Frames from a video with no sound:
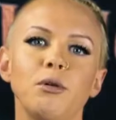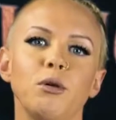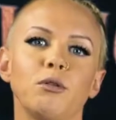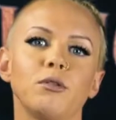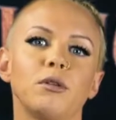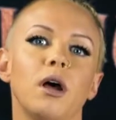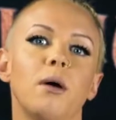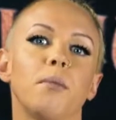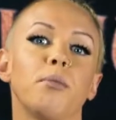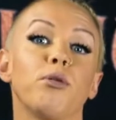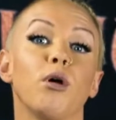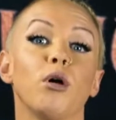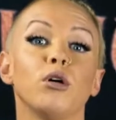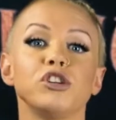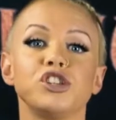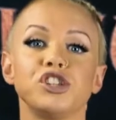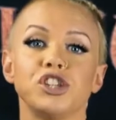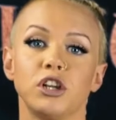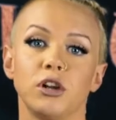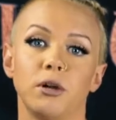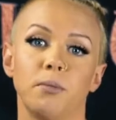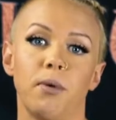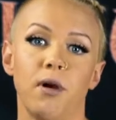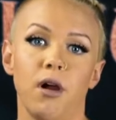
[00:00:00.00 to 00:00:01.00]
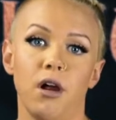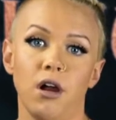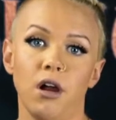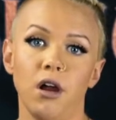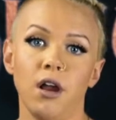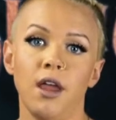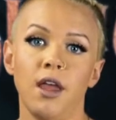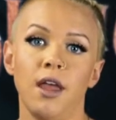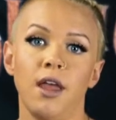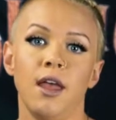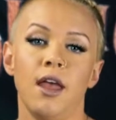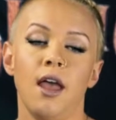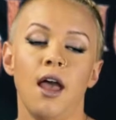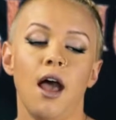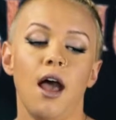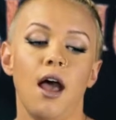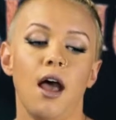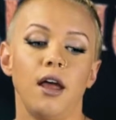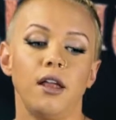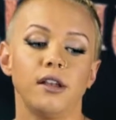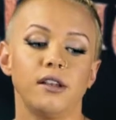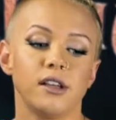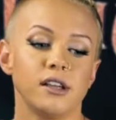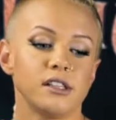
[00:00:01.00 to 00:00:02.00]
you approach your bar,
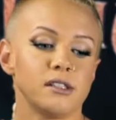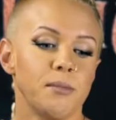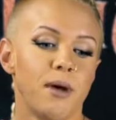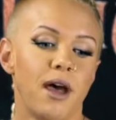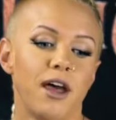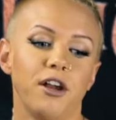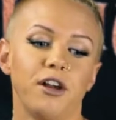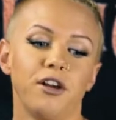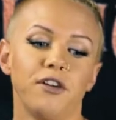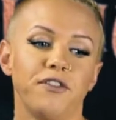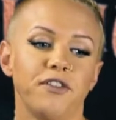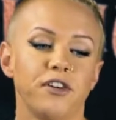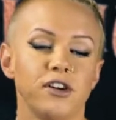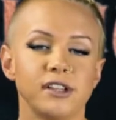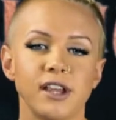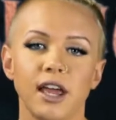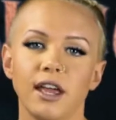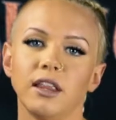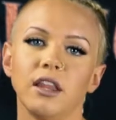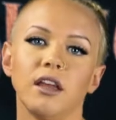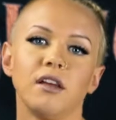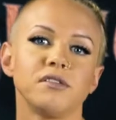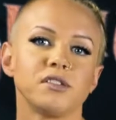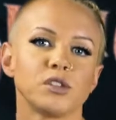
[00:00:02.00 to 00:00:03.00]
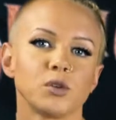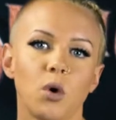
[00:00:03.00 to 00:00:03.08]
doesn't matter for deadlift,